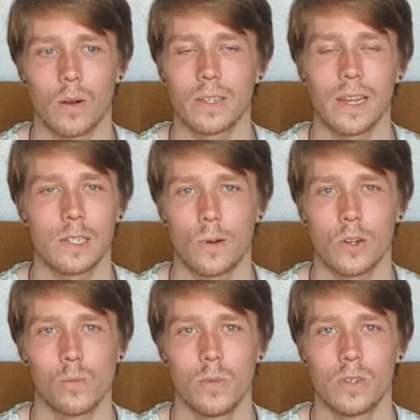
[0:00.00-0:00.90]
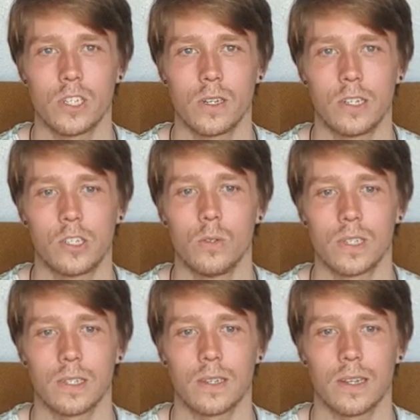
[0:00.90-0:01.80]
all kinds of autoimmune
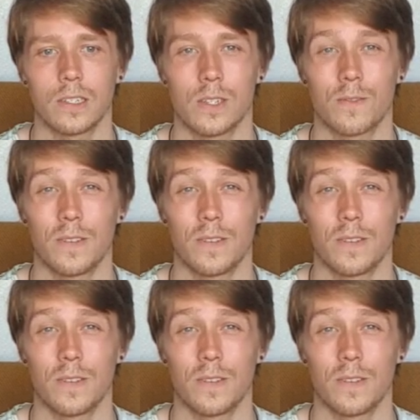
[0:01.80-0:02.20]
issues and just